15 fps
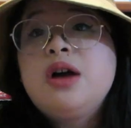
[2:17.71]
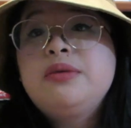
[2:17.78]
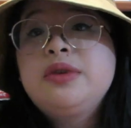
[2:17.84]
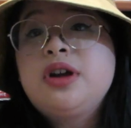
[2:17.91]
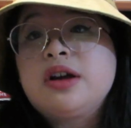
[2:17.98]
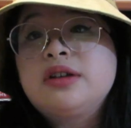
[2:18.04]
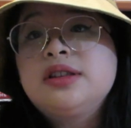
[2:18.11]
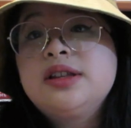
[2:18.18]

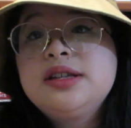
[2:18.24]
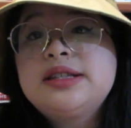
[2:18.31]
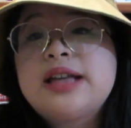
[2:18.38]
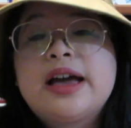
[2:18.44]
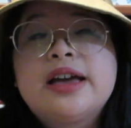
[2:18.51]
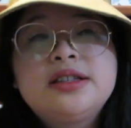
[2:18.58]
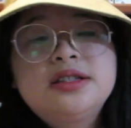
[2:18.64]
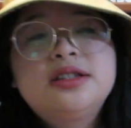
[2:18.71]
Regardless,
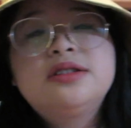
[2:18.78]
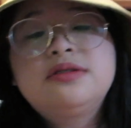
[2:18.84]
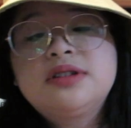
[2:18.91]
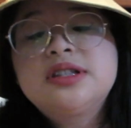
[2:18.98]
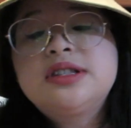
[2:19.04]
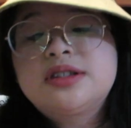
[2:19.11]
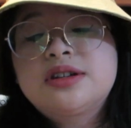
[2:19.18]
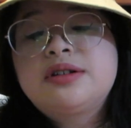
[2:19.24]
I still
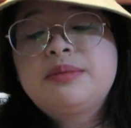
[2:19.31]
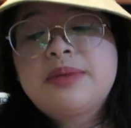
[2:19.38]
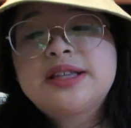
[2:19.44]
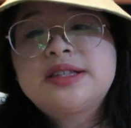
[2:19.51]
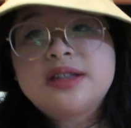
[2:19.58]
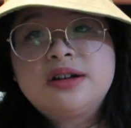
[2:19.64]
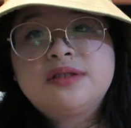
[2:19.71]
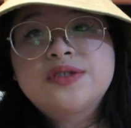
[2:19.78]
consider
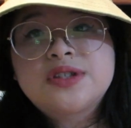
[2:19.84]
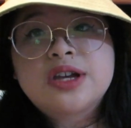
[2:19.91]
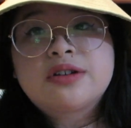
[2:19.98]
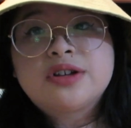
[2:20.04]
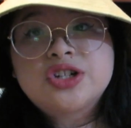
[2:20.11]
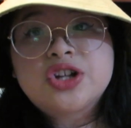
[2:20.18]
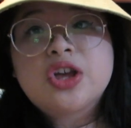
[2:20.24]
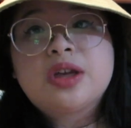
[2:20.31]
myself
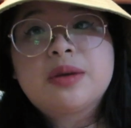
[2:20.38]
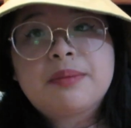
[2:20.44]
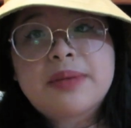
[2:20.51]
Sarah J.